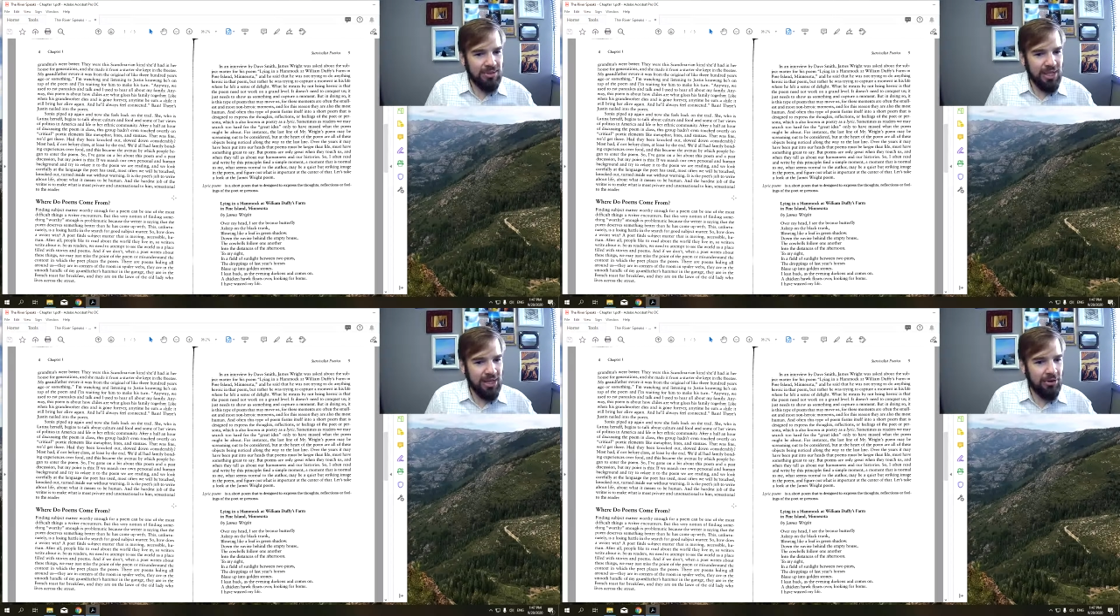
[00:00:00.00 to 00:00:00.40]

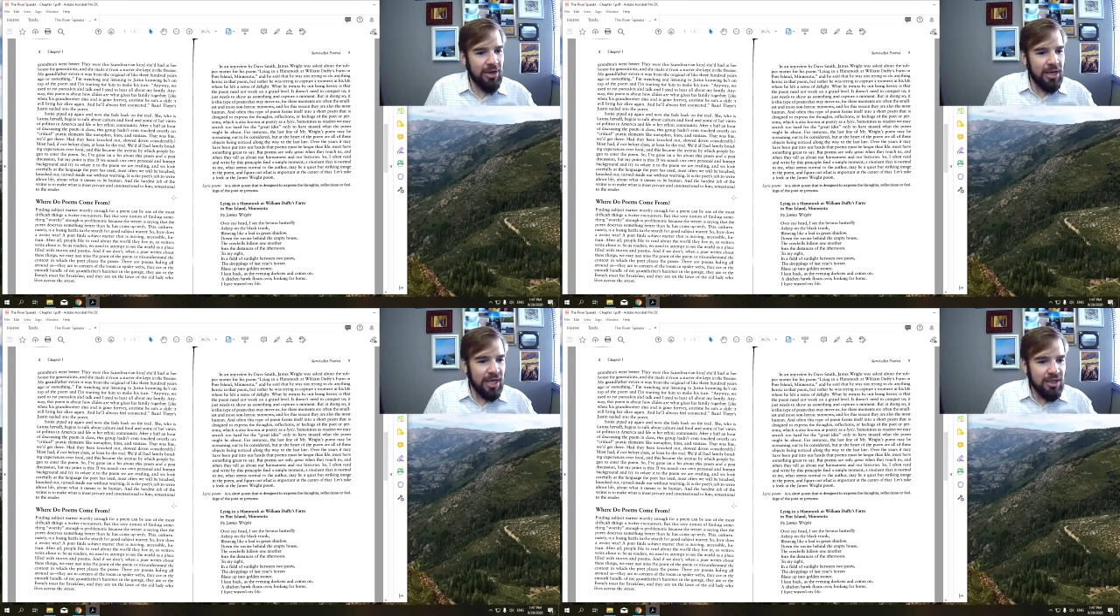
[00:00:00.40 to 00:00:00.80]
They're
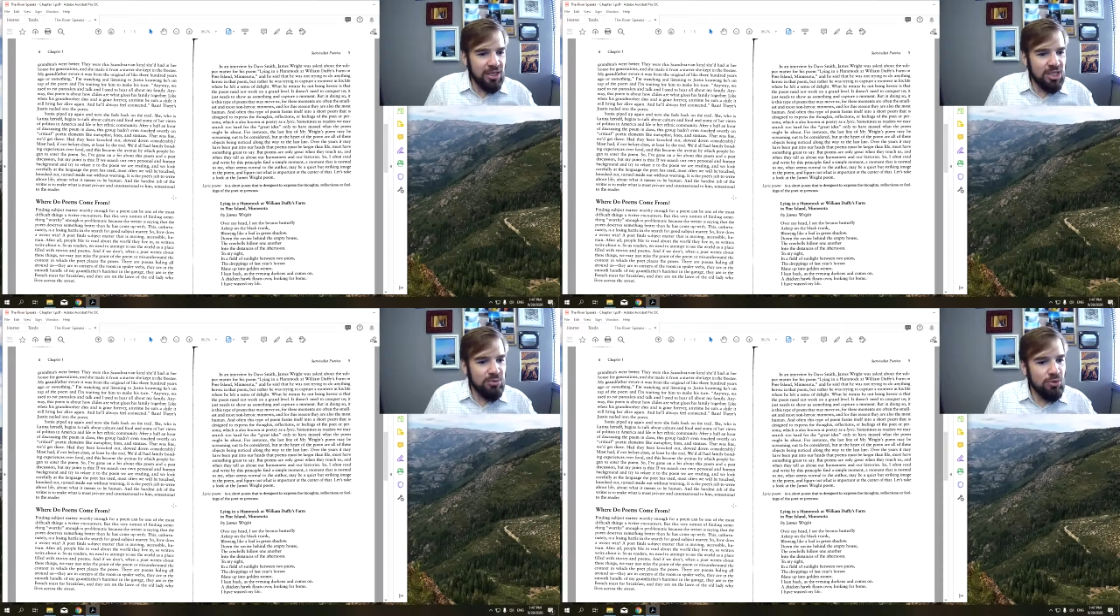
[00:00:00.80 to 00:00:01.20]
in the
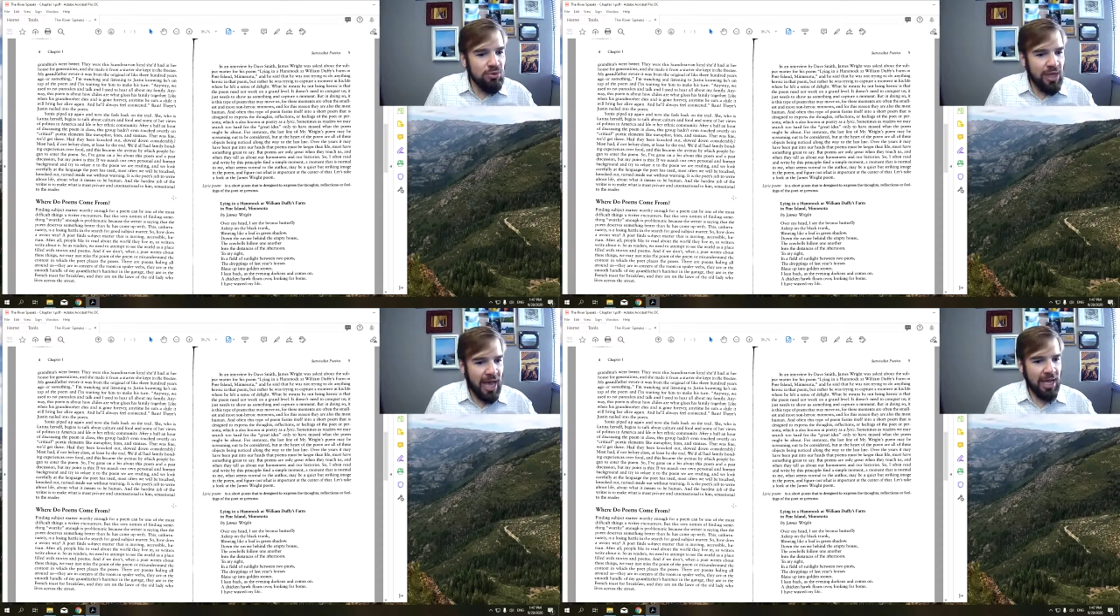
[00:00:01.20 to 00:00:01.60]

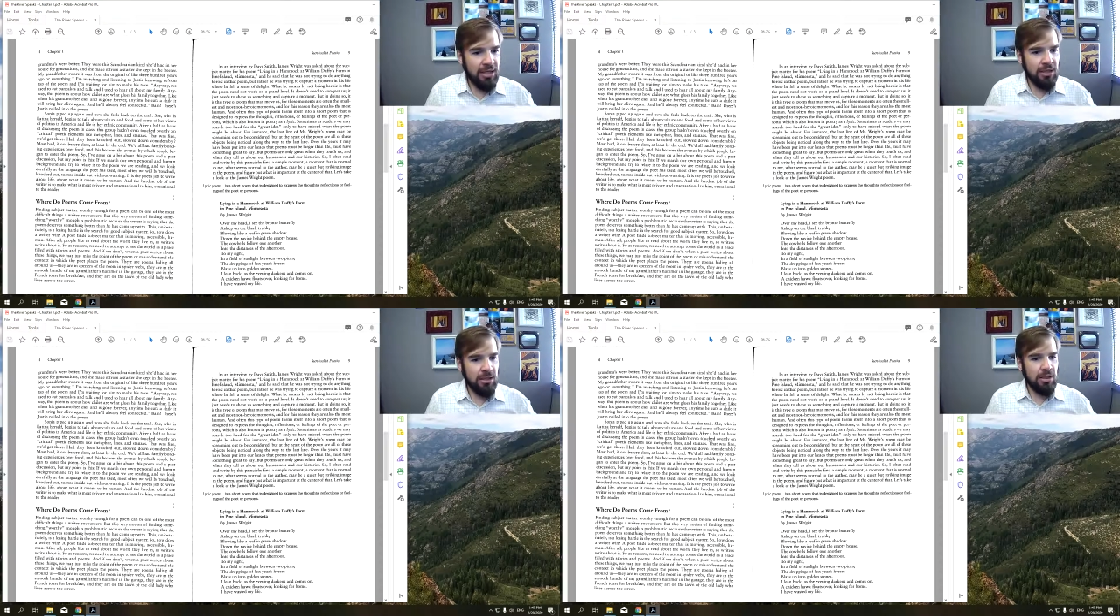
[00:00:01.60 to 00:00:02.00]
smooth
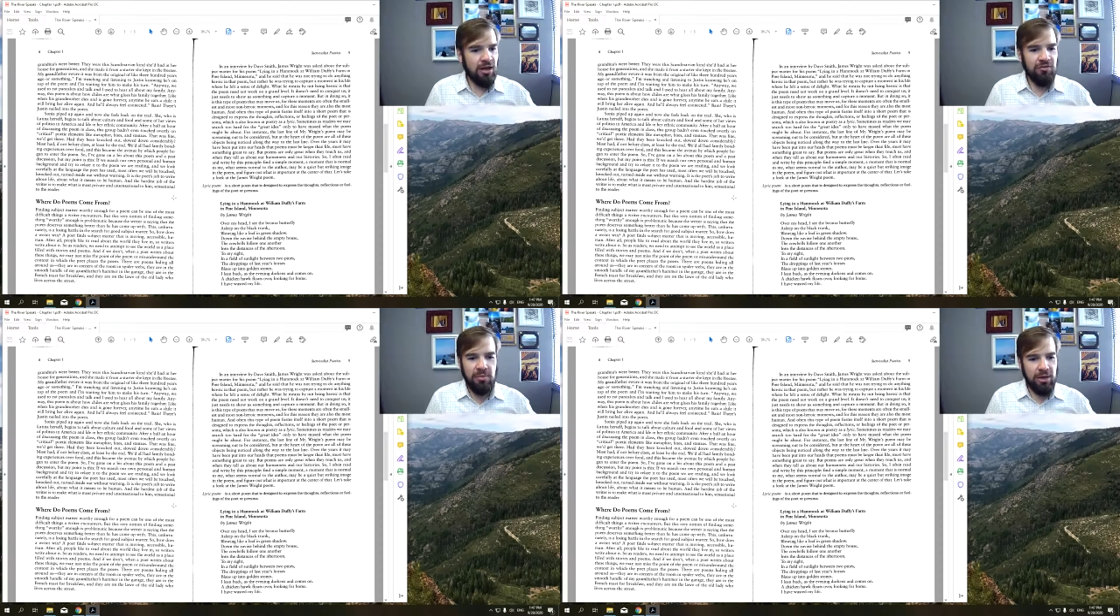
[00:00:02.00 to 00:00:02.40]
handle
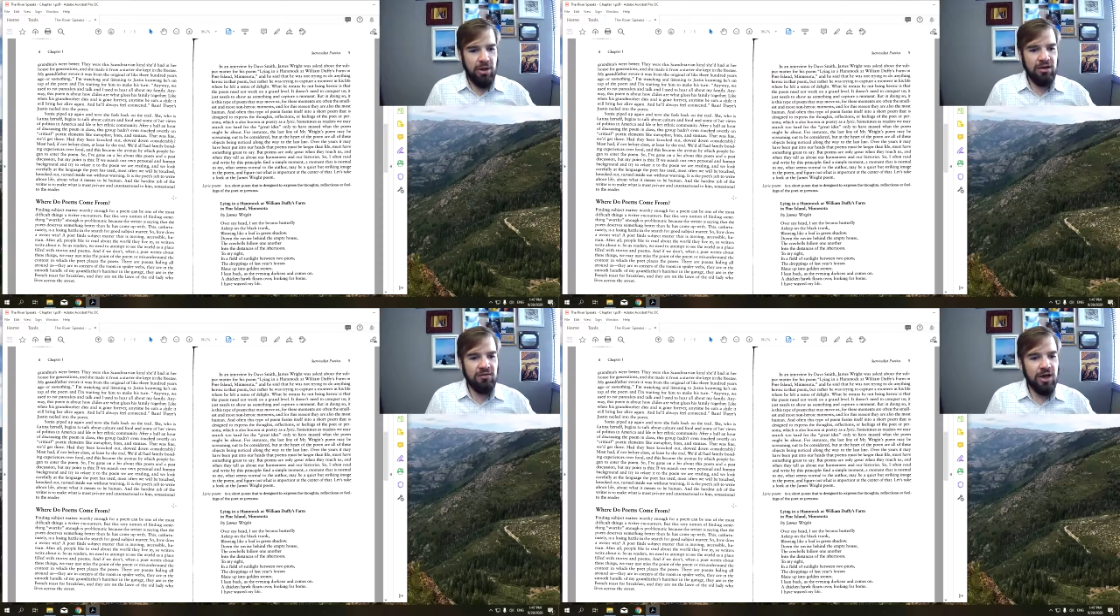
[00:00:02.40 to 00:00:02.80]
of my
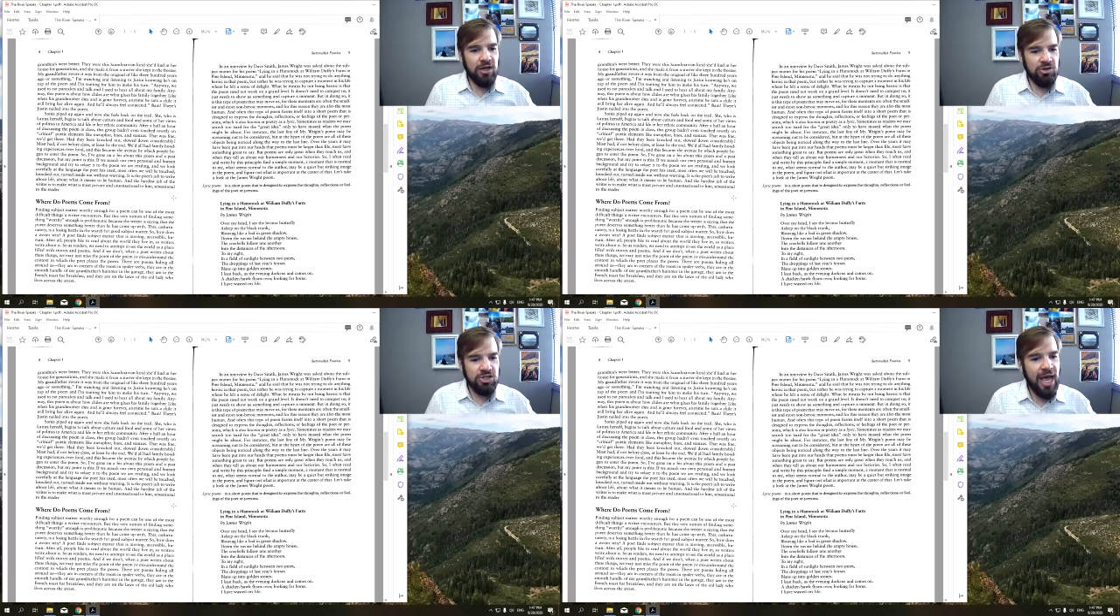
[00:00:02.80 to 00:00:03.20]

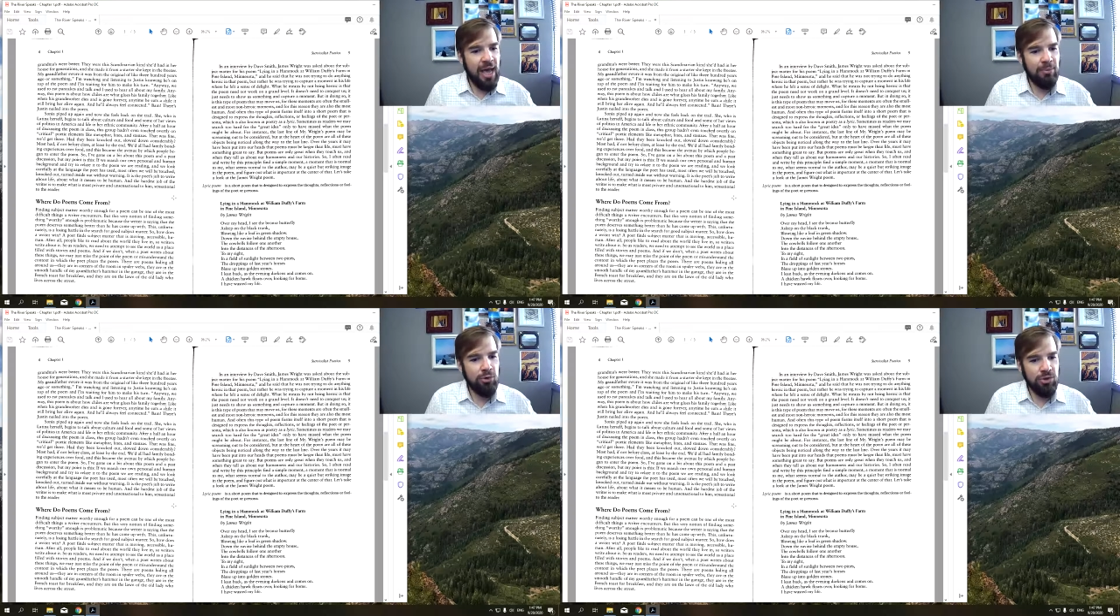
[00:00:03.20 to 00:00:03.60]
grandfather's
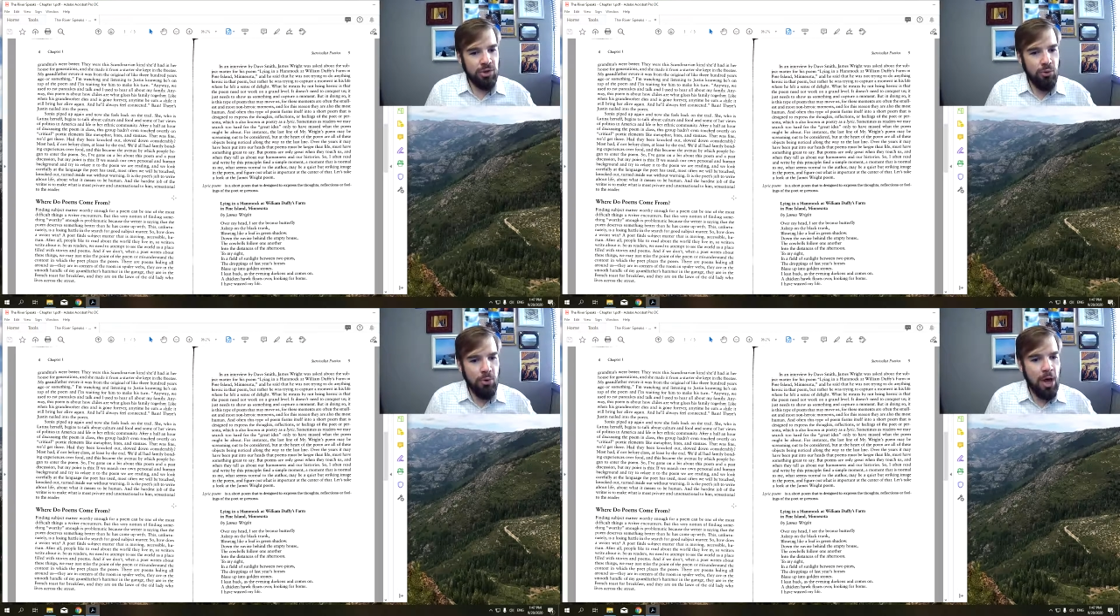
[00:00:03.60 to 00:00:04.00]
hammer in the
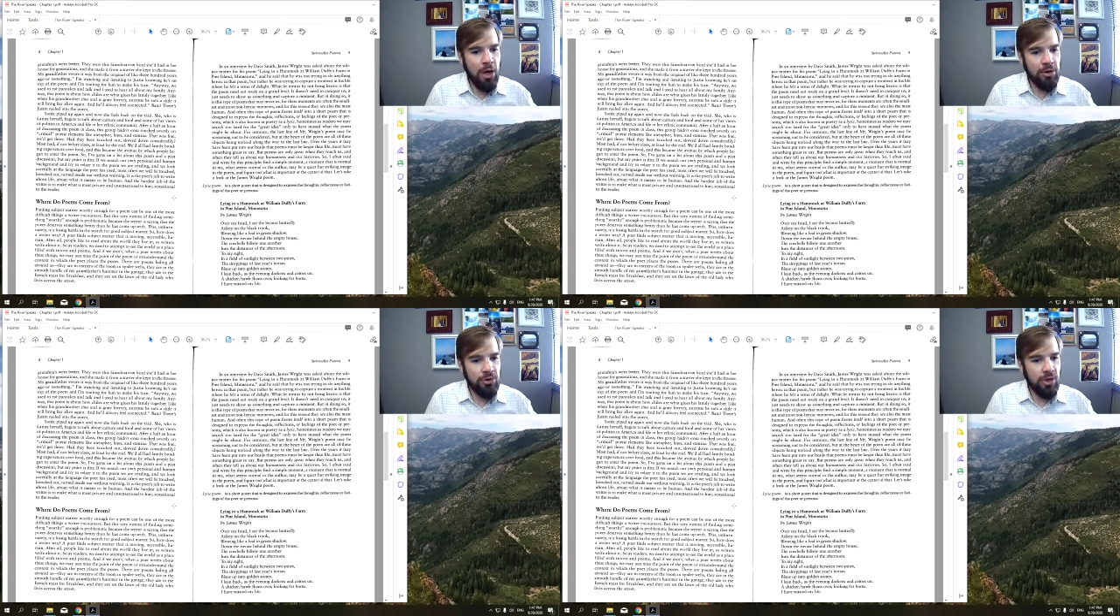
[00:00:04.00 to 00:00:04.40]

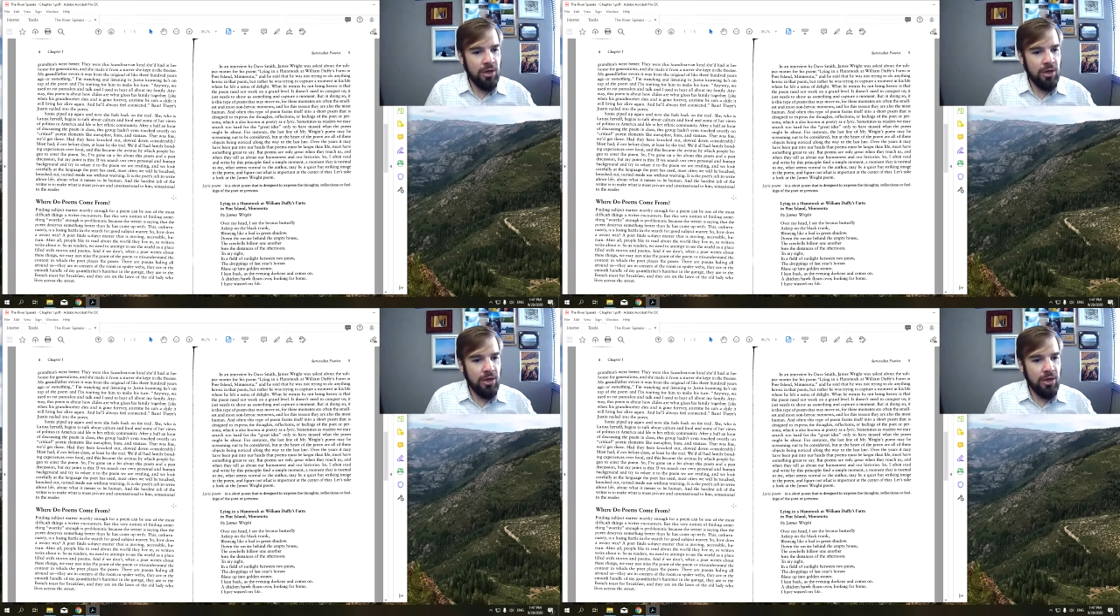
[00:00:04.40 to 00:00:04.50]
garage.